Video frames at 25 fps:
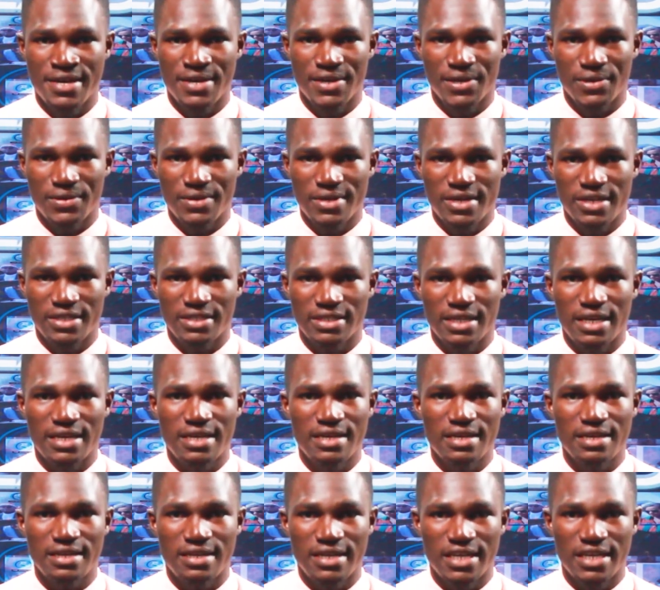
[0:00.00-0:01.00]
Connect and
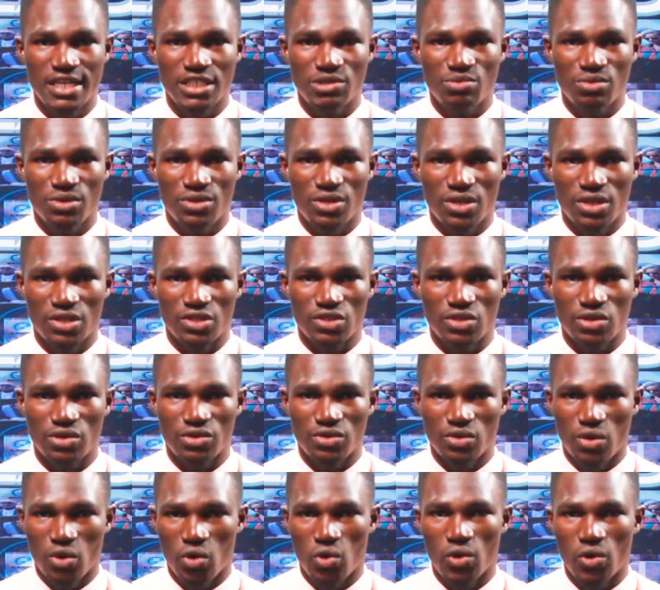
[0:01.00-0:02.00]
engage with us
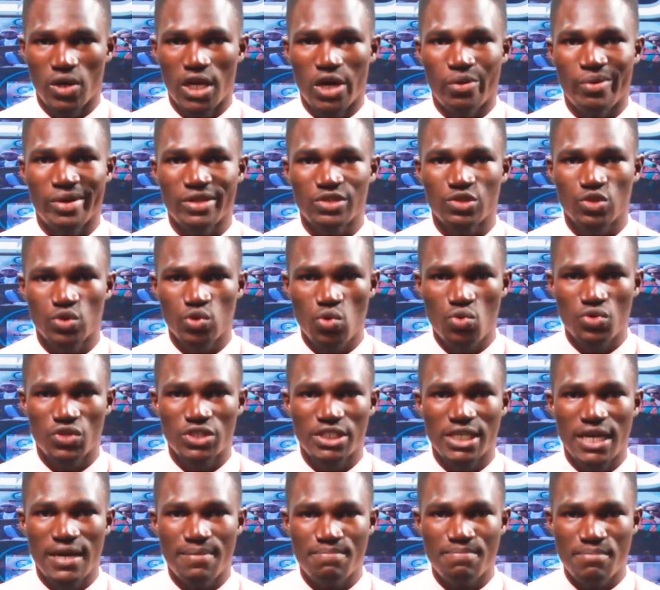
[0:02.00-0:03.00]
on all our
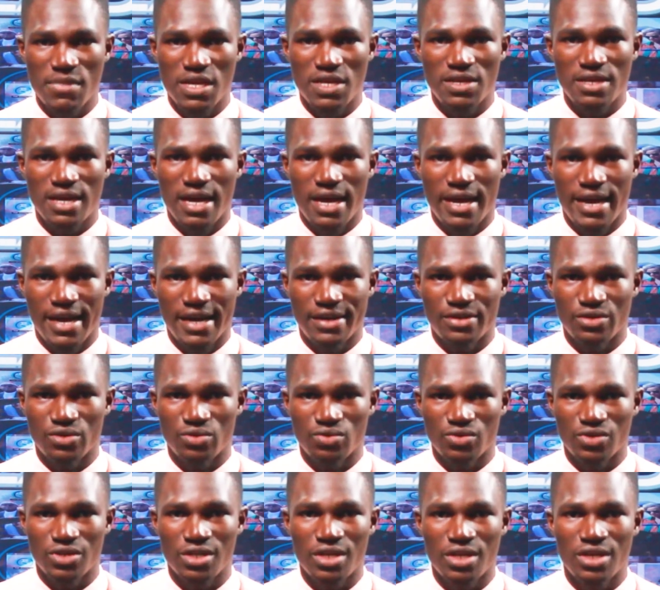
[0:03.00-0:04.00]
social media
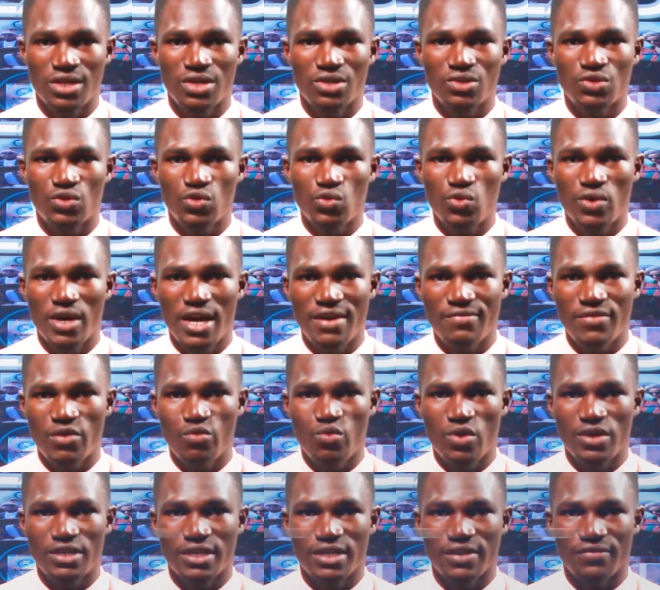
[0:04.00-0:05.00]
handles. Do have a
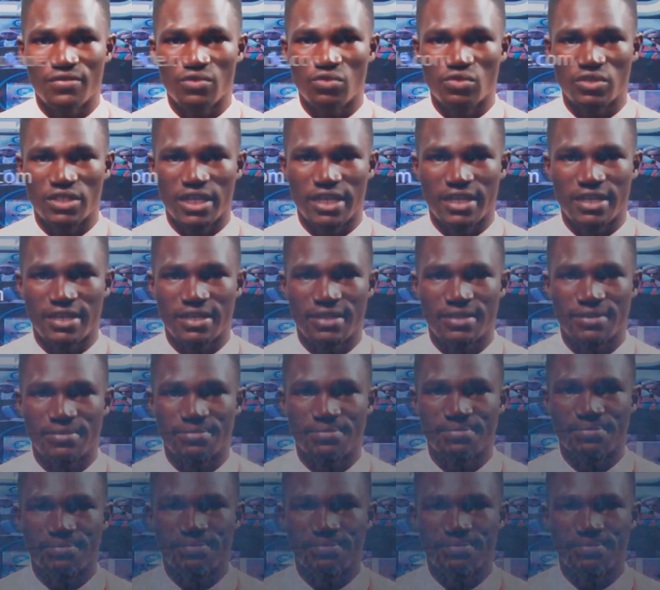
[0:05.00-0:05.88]
wonderful day.